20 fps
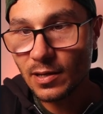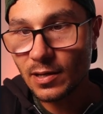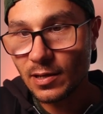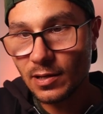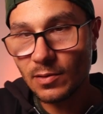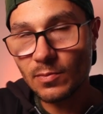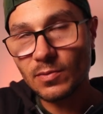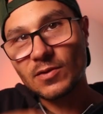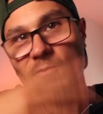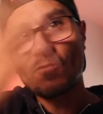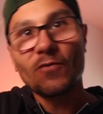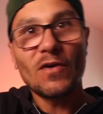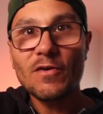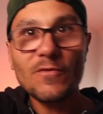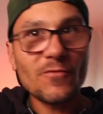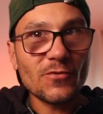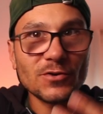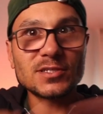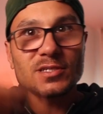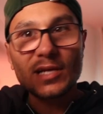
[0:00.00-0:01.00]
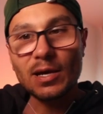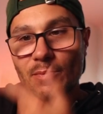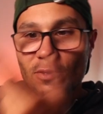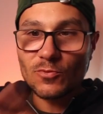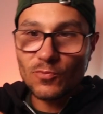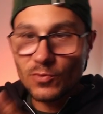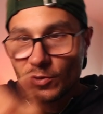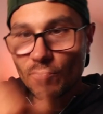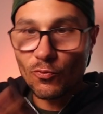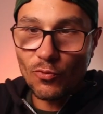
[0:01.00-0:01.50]
the very first time
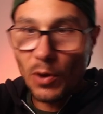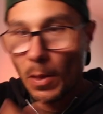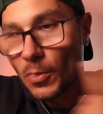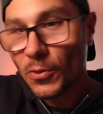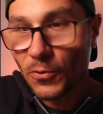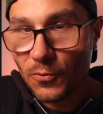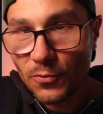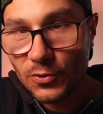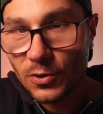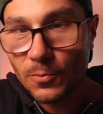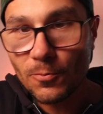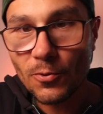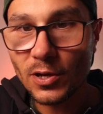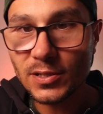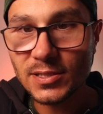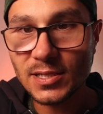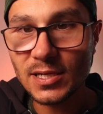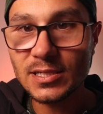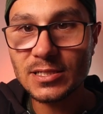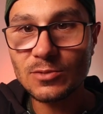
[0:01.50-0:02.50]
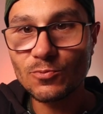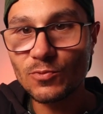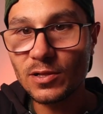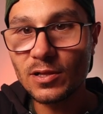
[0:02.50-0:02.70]
it will run through the process,